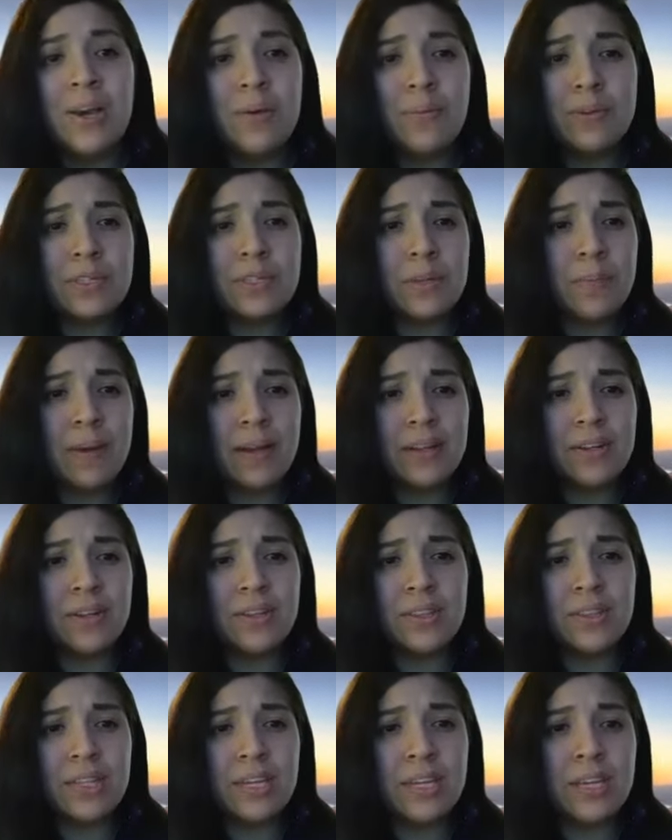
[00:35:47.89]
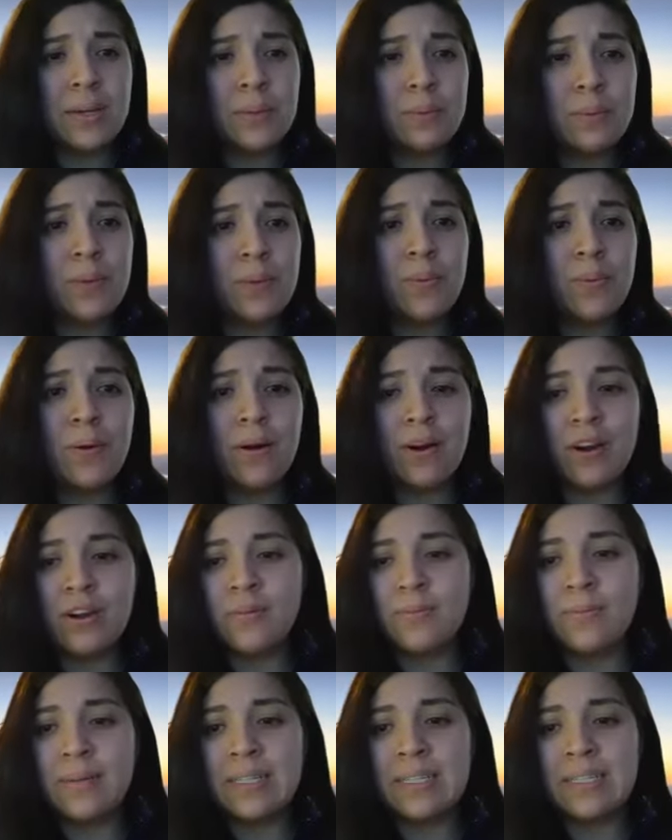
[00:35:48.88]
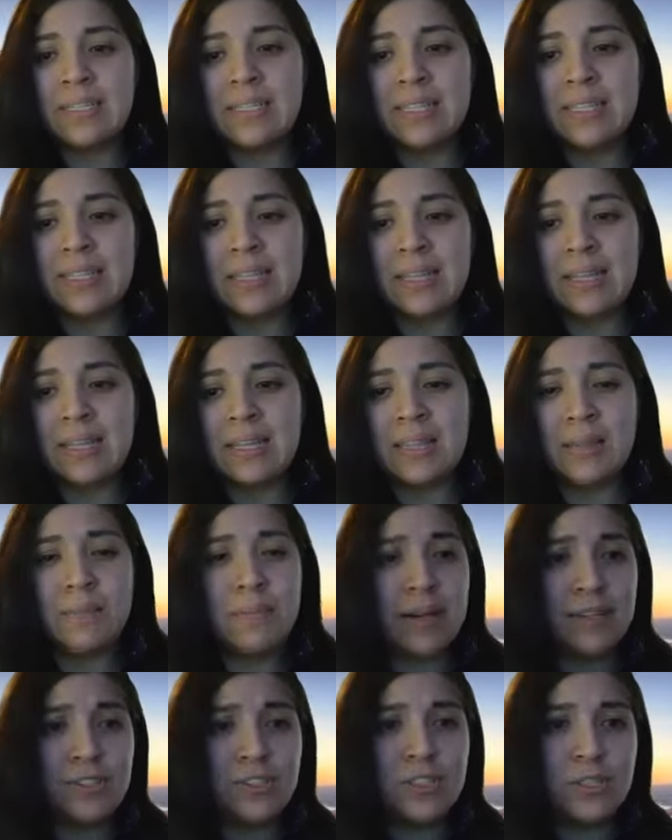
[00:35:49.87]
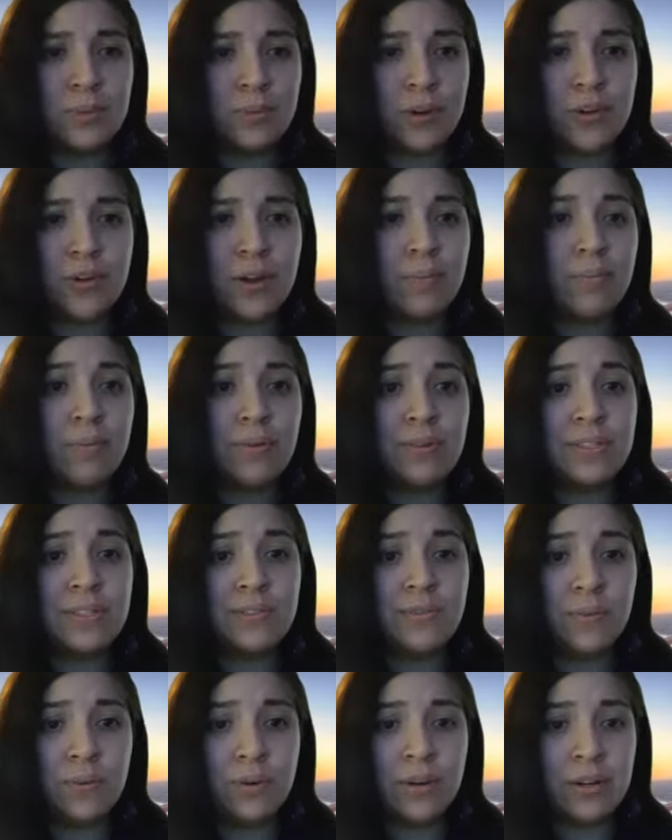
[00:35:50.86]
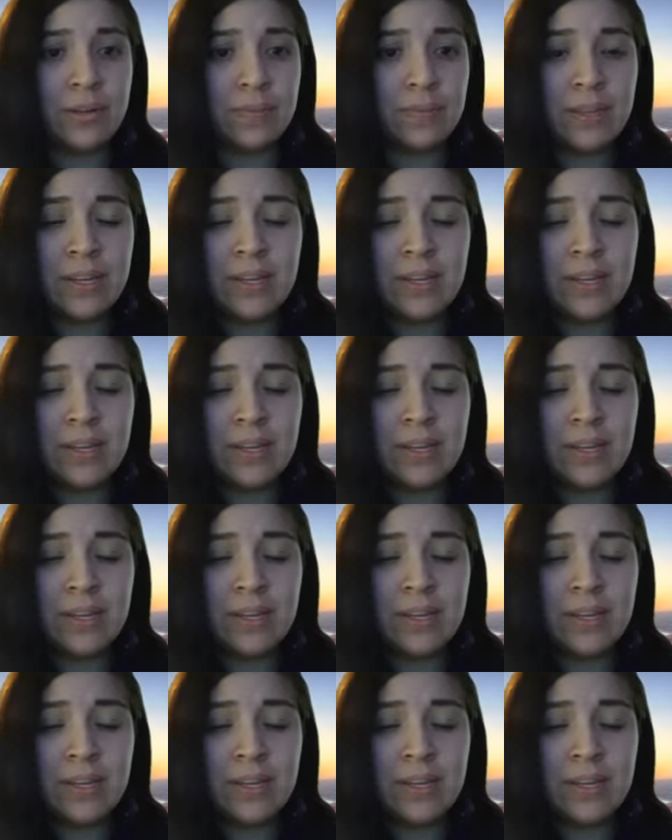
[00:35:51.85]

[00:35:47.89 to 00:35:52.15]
will depend on the requirements that the master's program looks for.